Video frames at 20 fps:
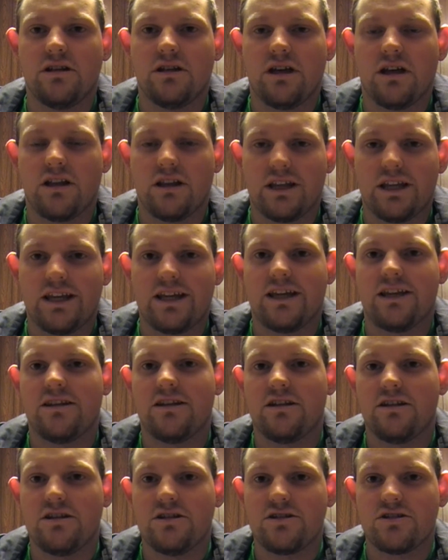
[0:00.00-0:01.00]
a link in
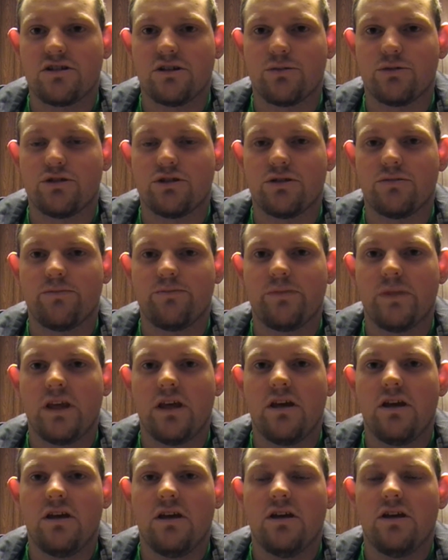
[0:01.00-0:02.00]
the description.
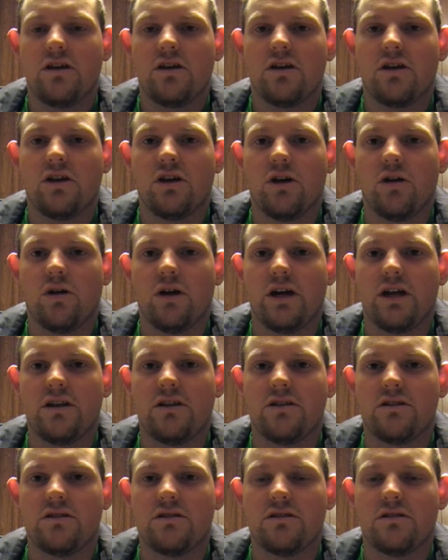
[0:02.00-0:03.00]
Go ahead
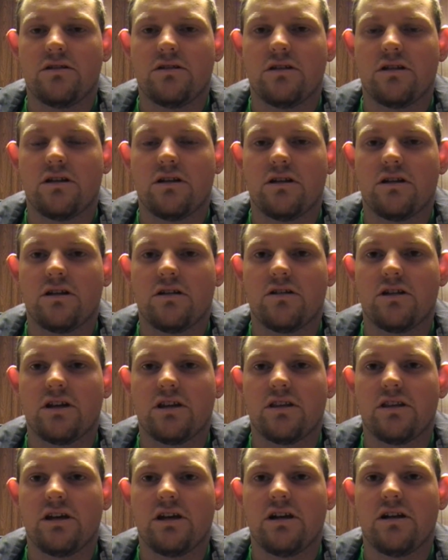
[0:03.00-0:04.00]
and
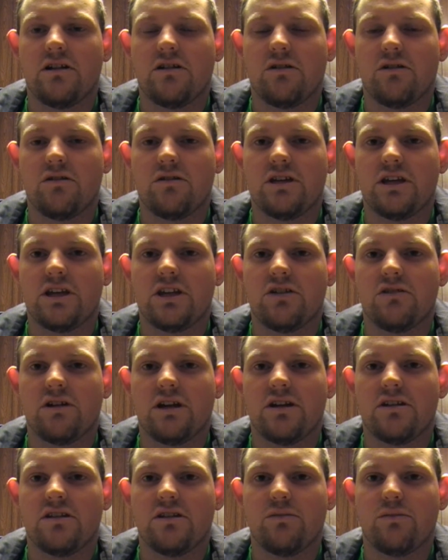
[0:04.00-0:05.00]
click there. It will take you
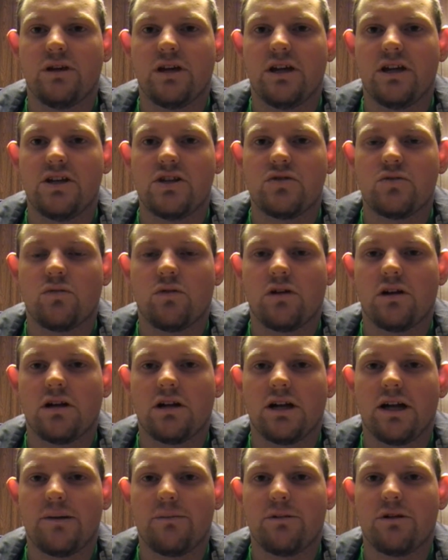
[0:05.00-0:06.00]
right to the page
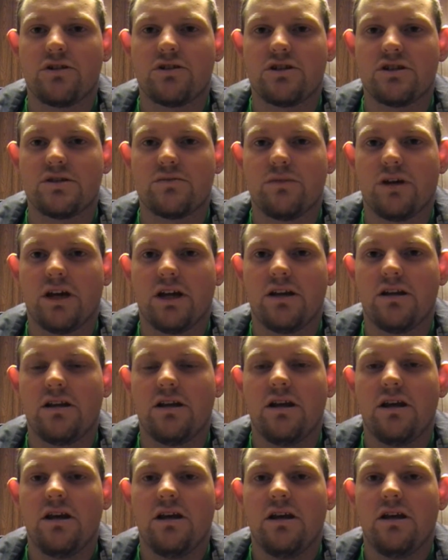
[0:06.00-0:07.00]
where I purchased mine.
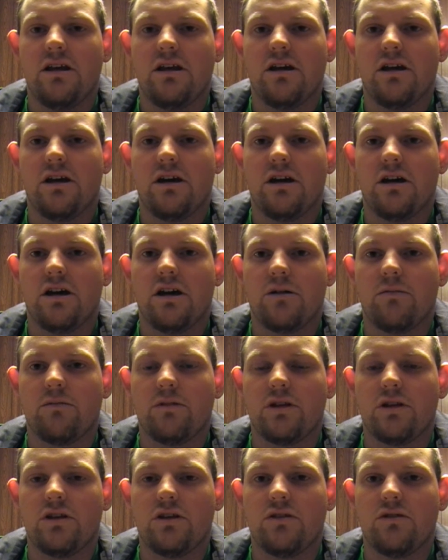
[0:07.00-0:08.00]
Um,
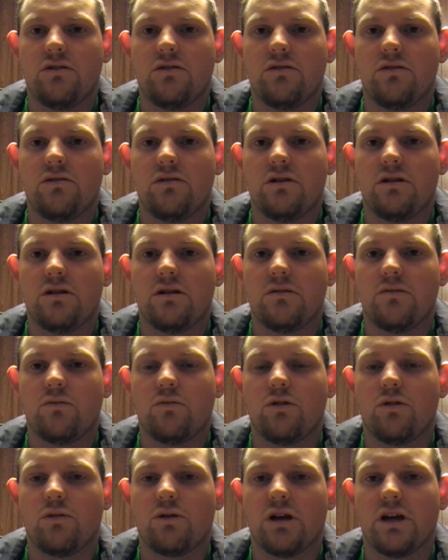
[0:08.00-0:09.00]
you
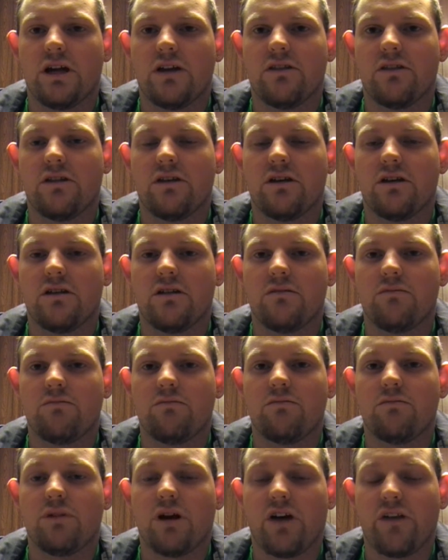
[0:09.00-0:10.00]
will probably have to
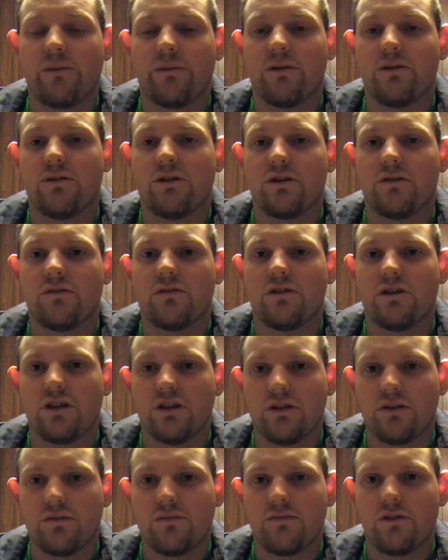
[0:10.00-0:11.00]
possibly look for
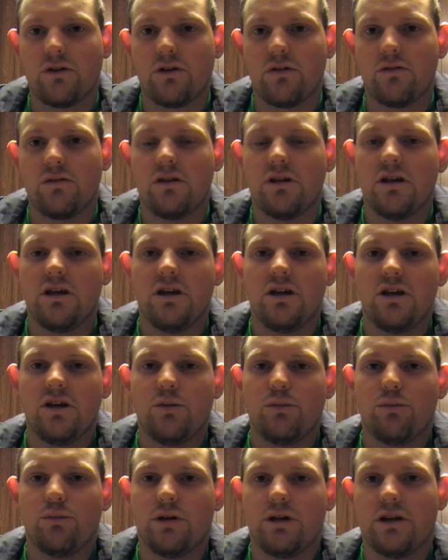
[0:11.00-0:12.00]
another phone,
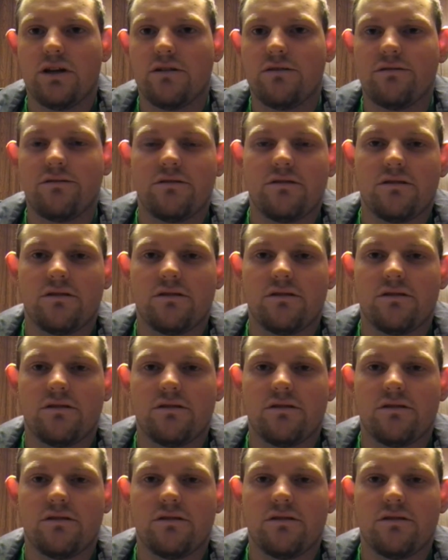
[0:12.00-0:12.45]
but